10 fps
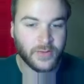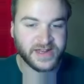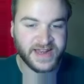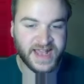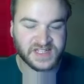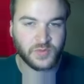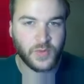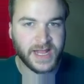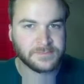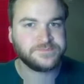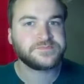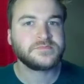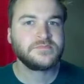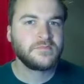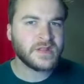into next week.
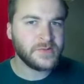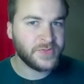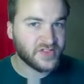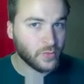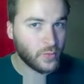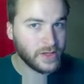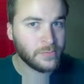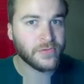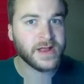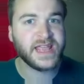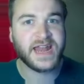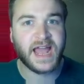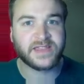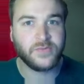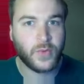This will bring in
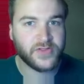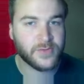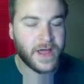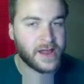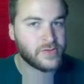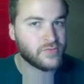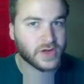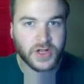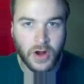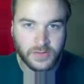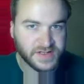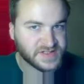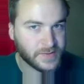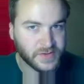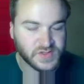active weather pattern
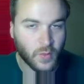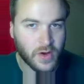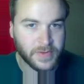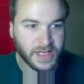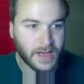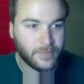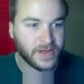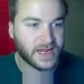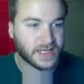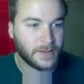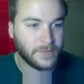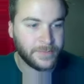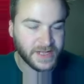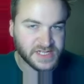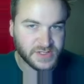regardless of us warming up. We got a couple
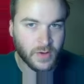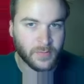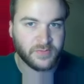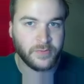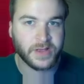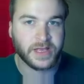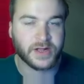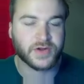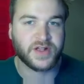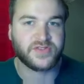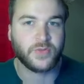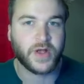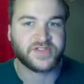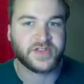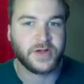big storms moving in across the
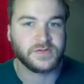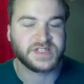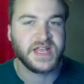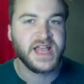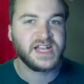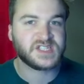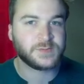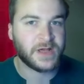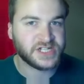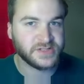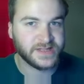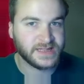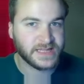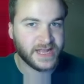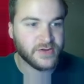West Coast, especially
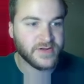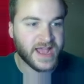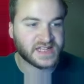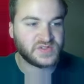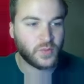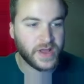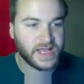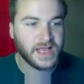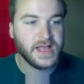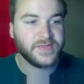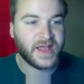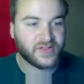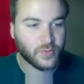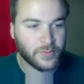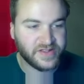later next week.
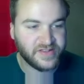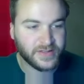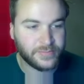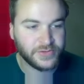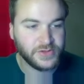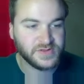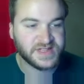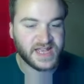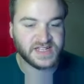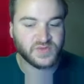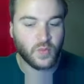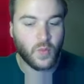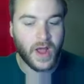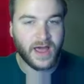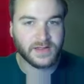That's where we see the blues. That is
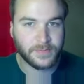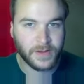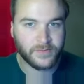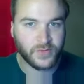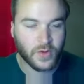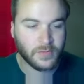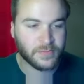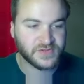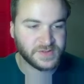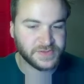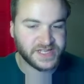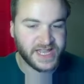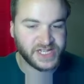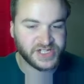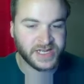well above normal
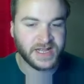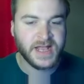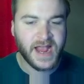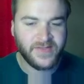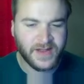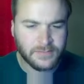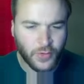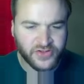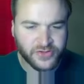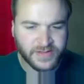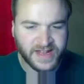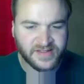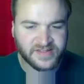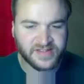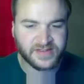precipitation. And then a
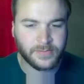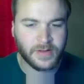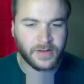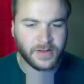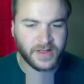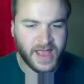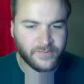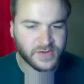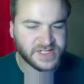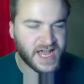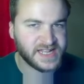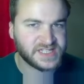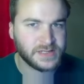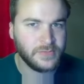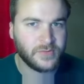moisture-laden system
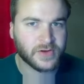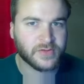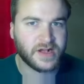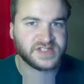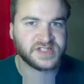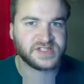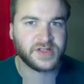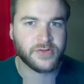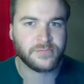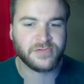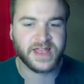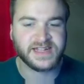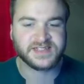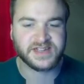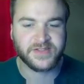advertised to move across the southern
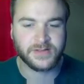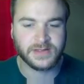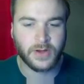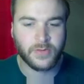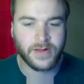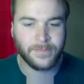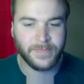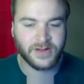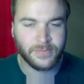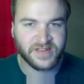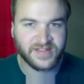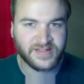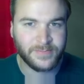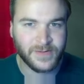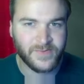plains into the lower and middle
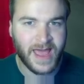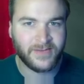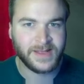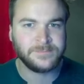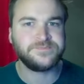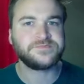Mississippi Valley